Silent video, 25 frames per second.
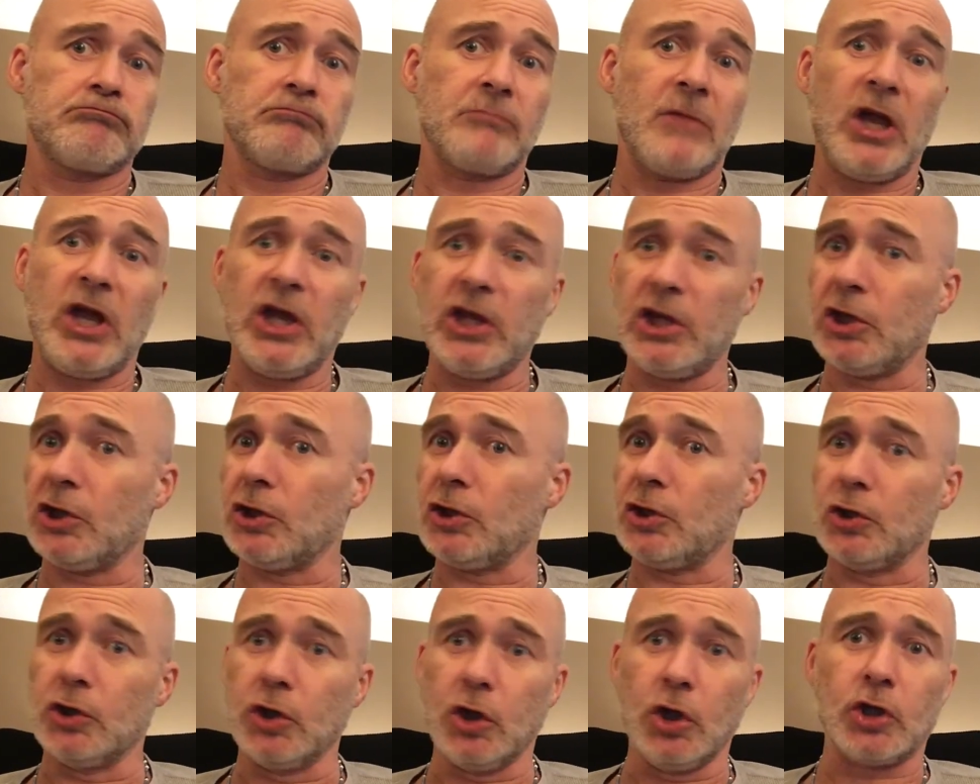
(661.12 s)
It
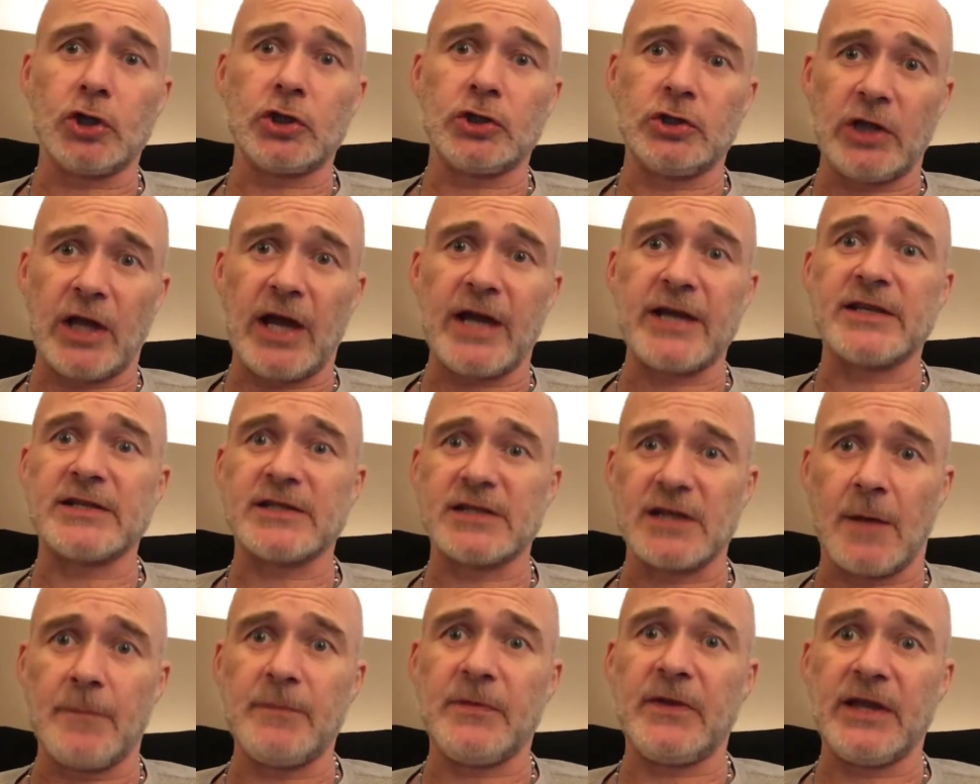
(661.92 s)
looked like
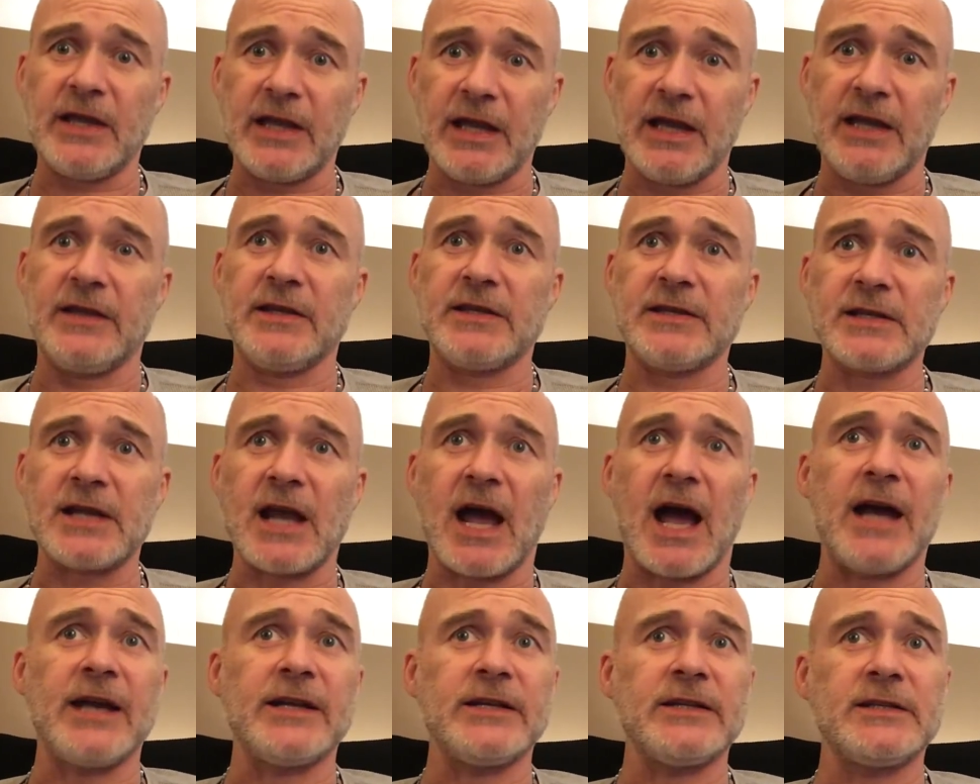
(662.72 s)
something in the
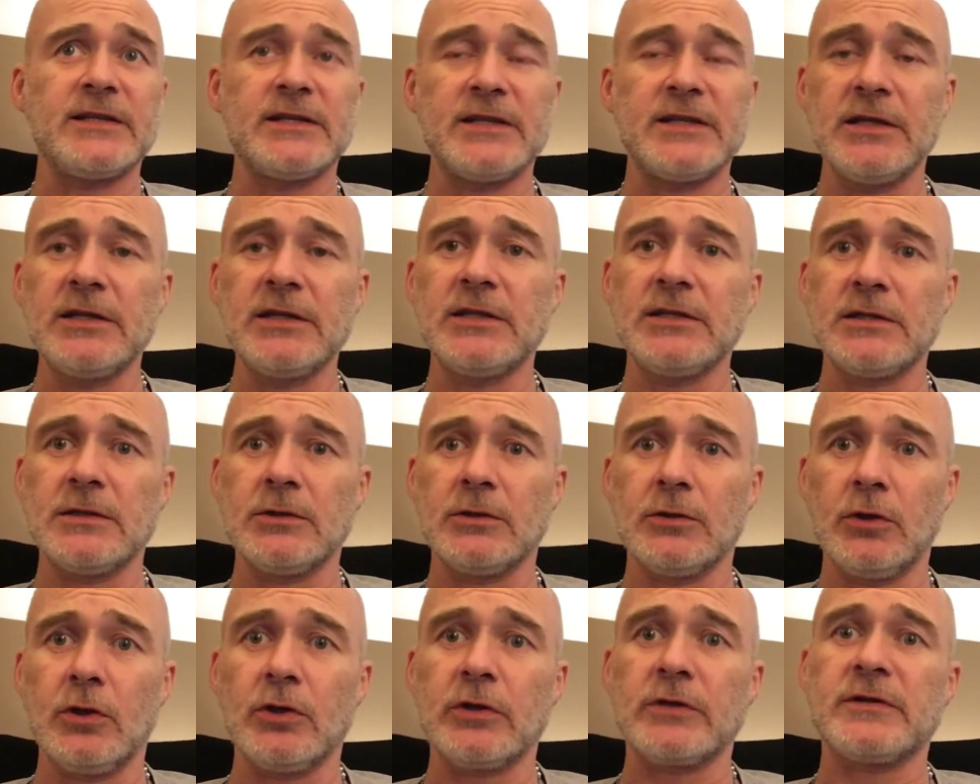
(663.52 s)
sky. It didn't
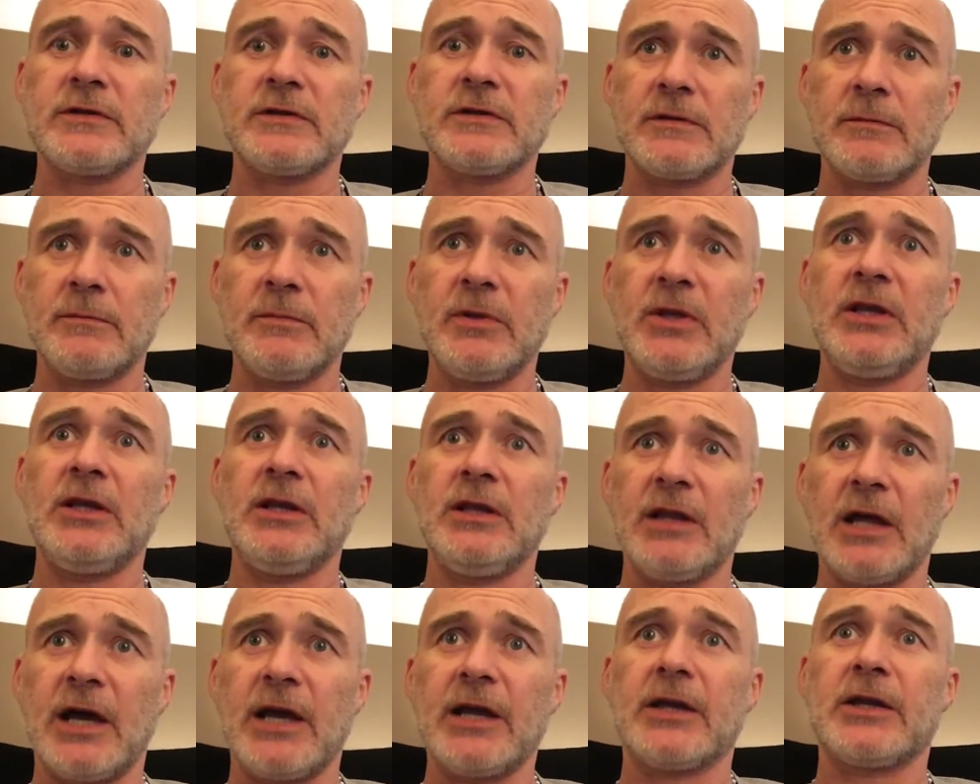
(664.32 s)
look to me
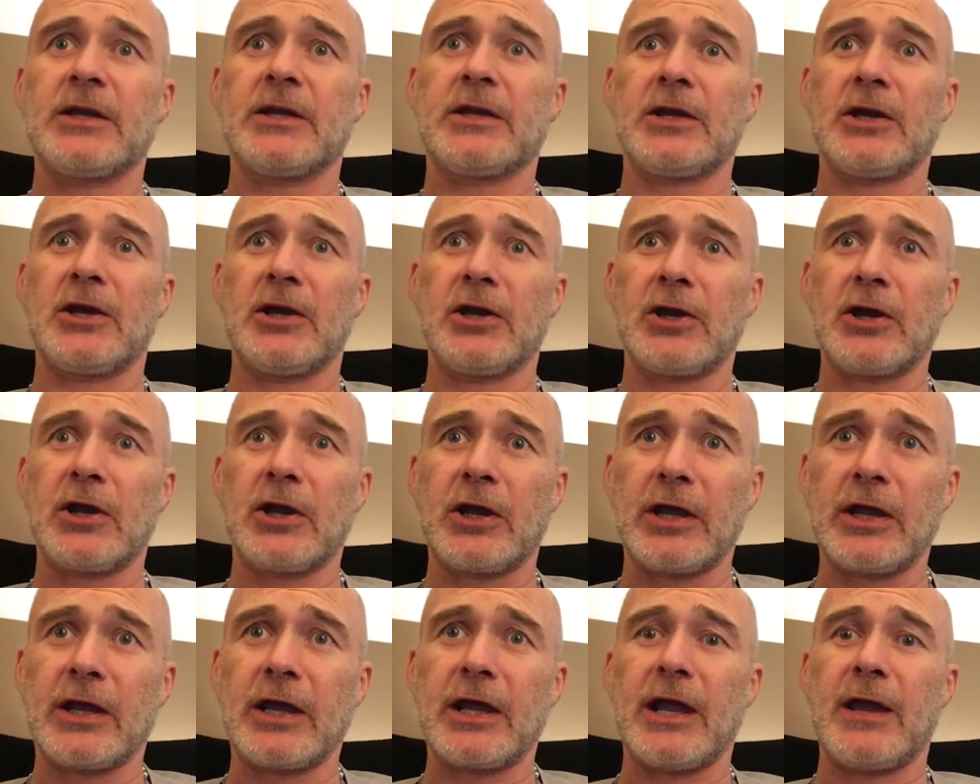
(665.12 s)
like a
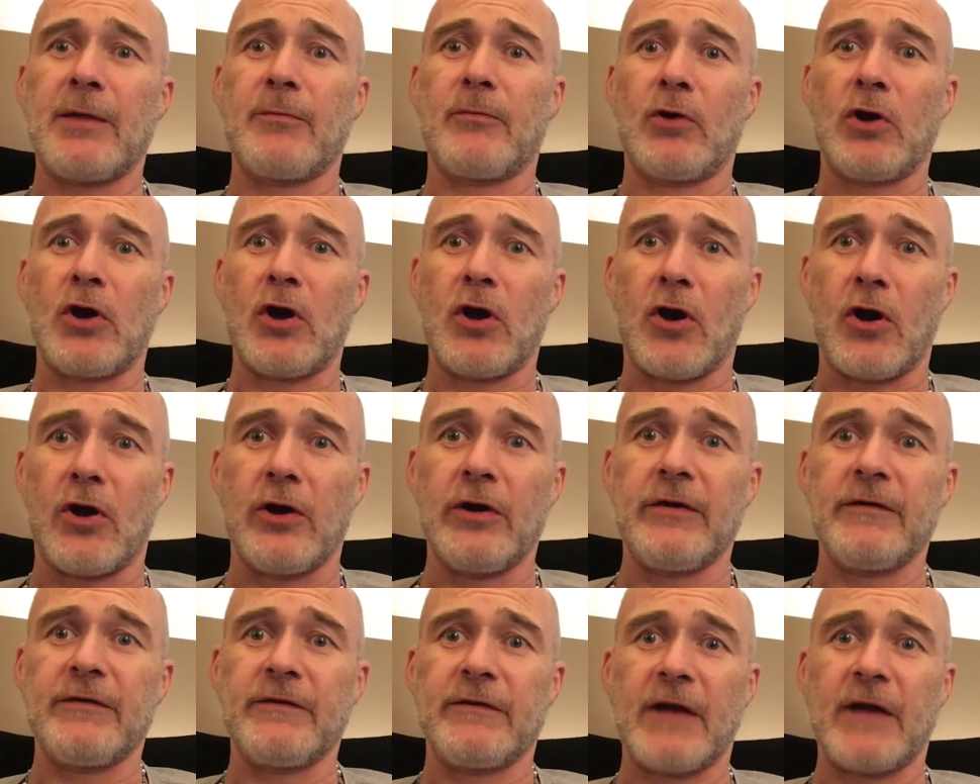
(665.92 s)
camera
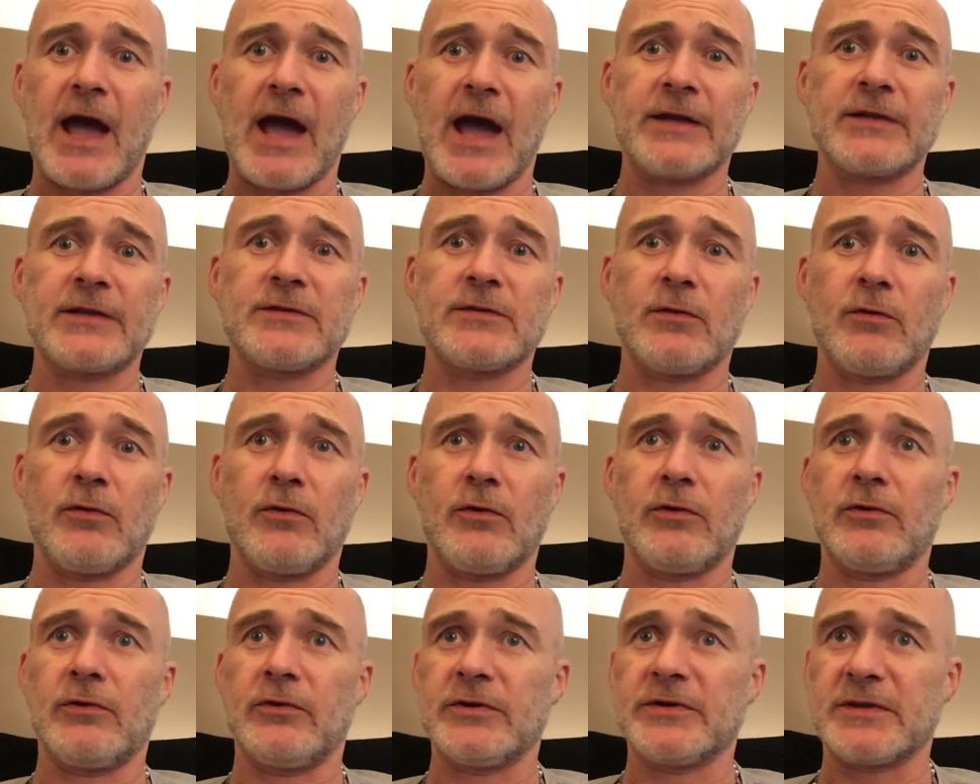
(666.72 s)
artifact
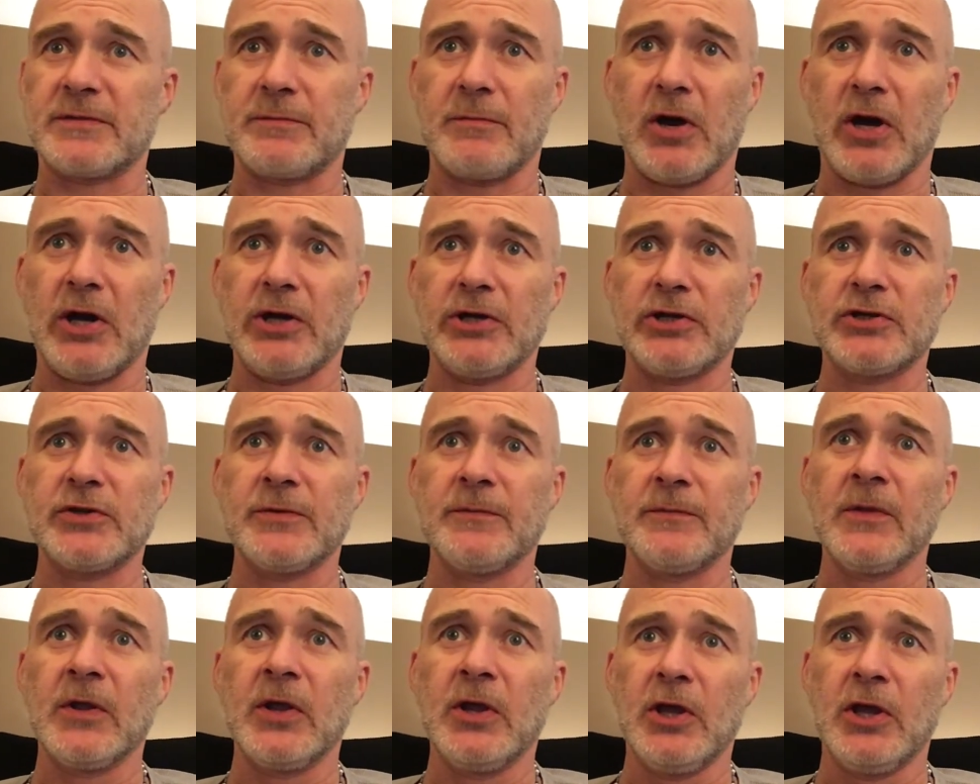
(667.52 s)
or a smudge.
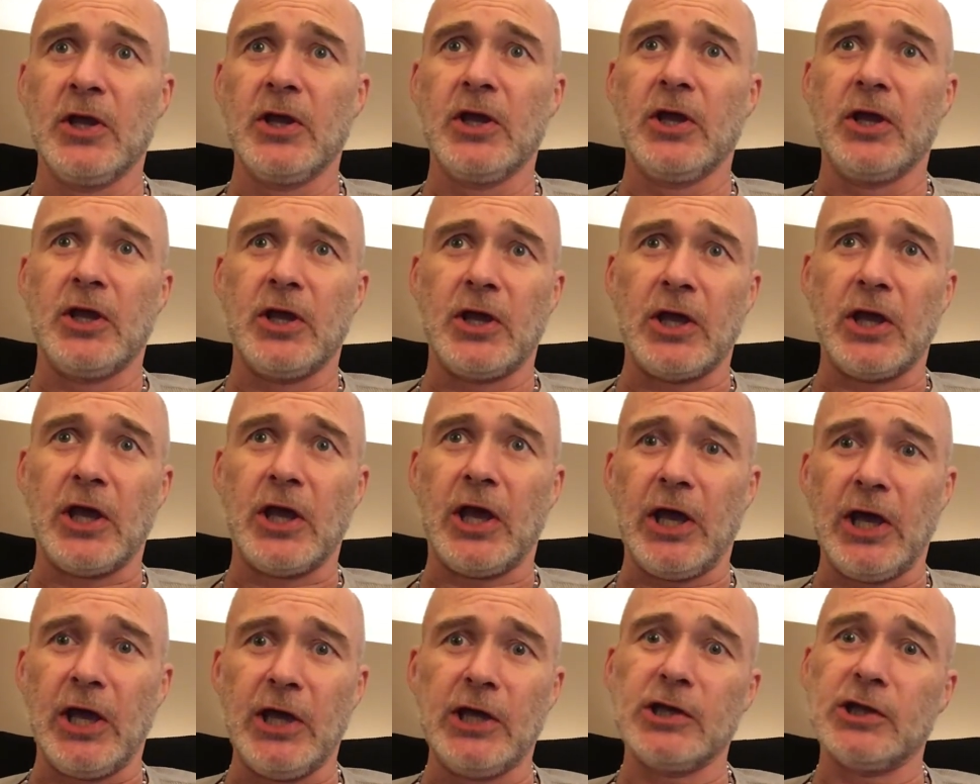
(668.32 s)

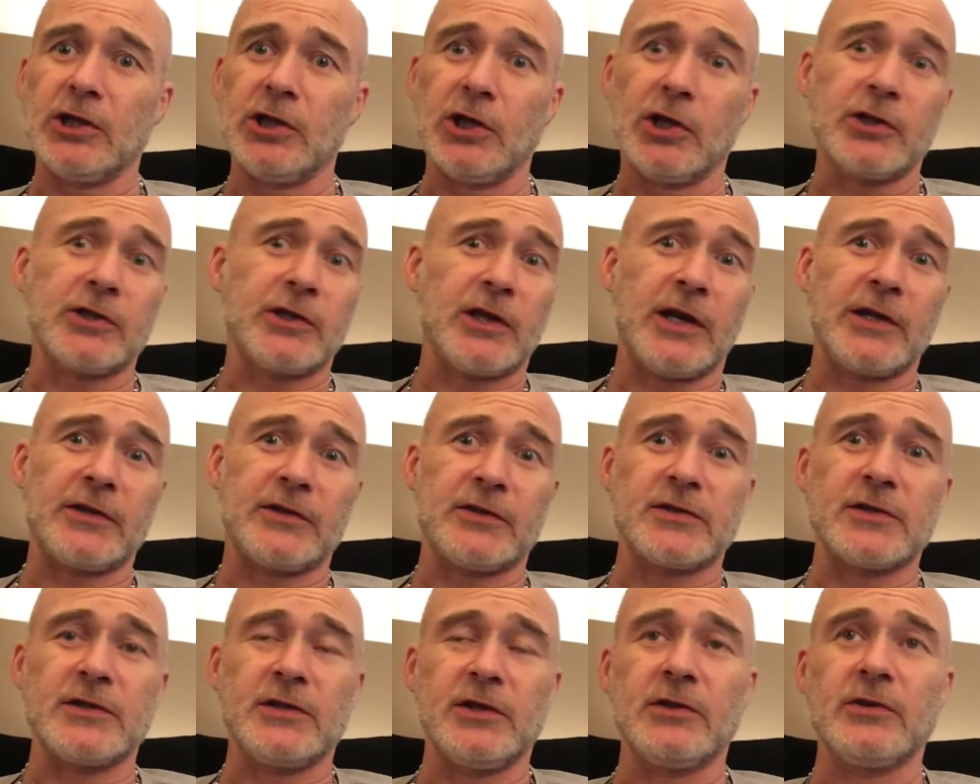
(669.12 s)
It looked like
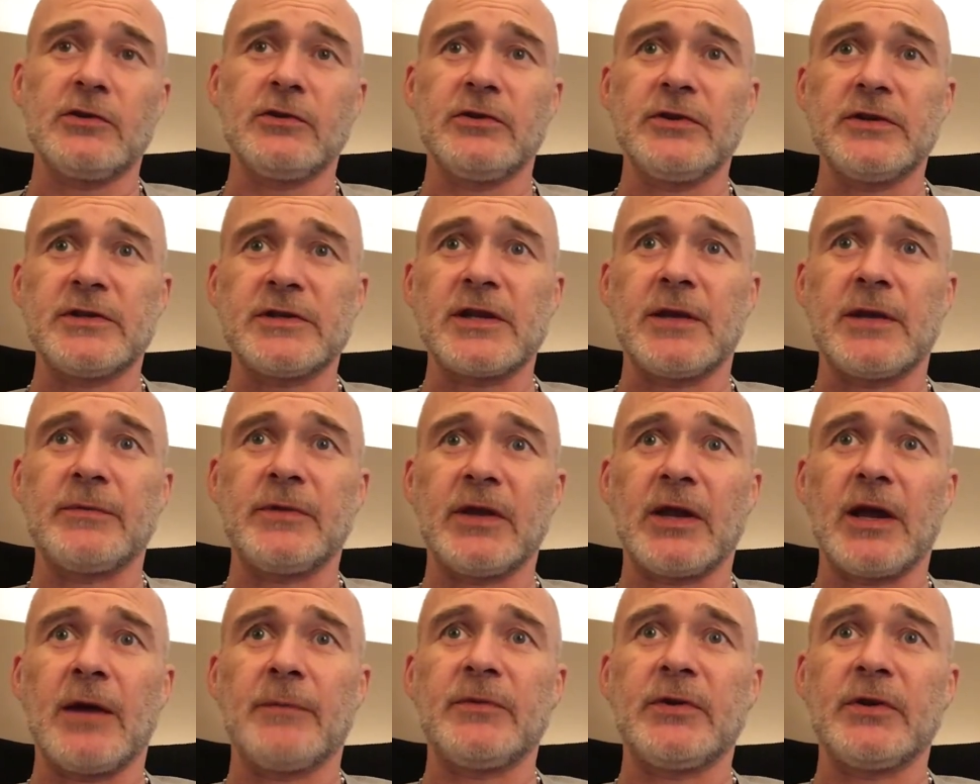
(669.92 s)
there's literally
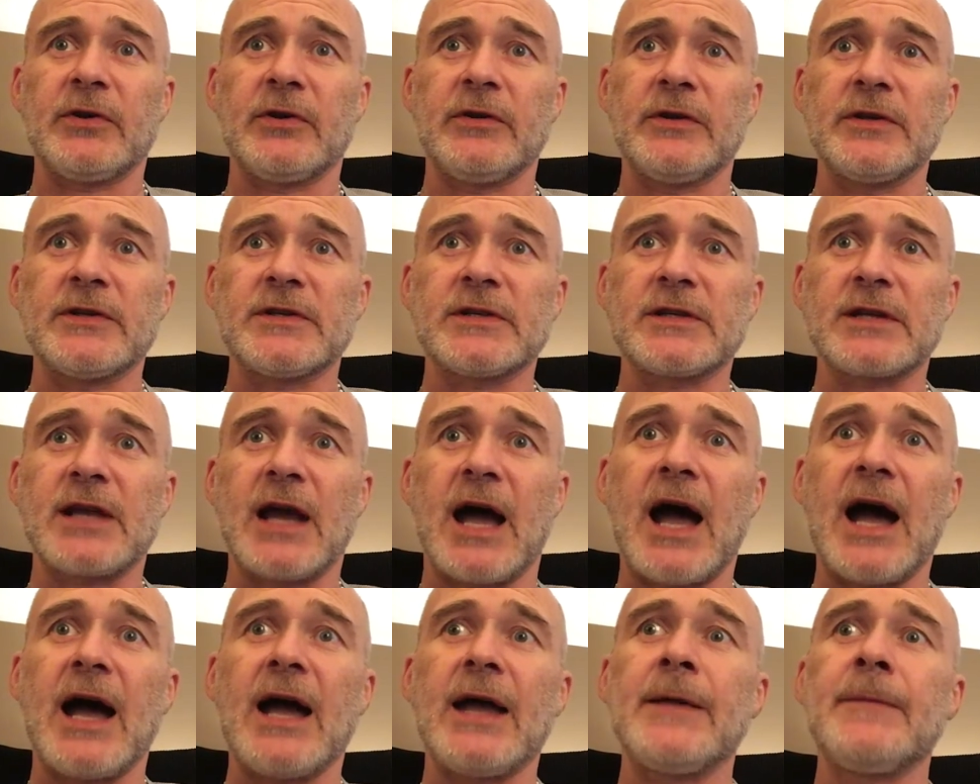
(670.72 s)
something up there in the
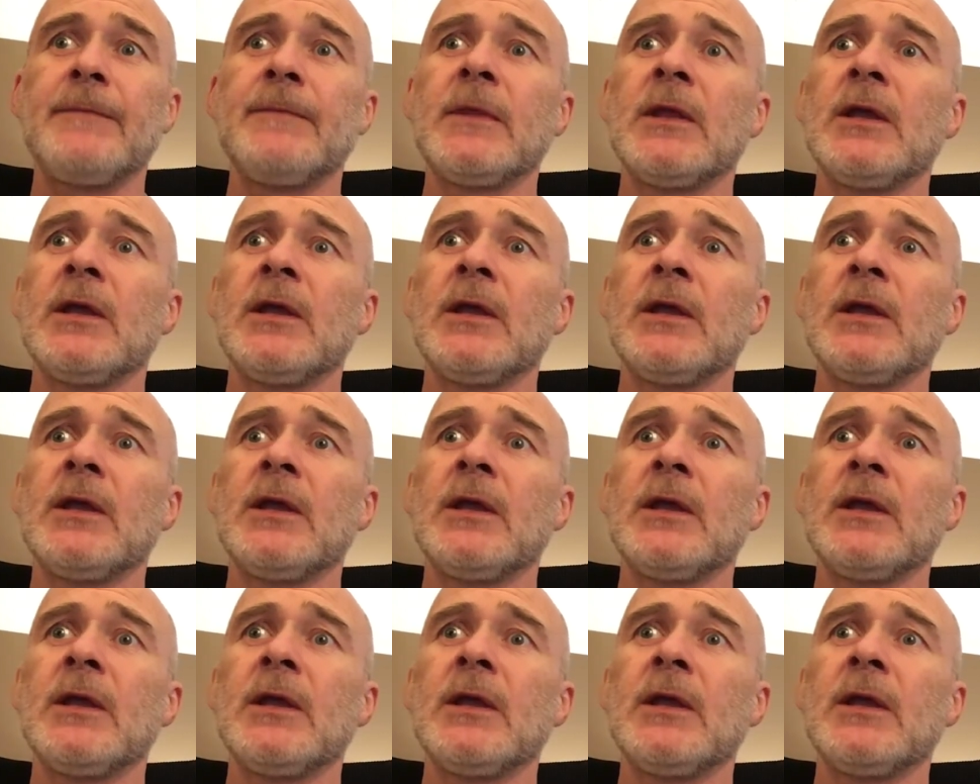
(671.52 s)
sky.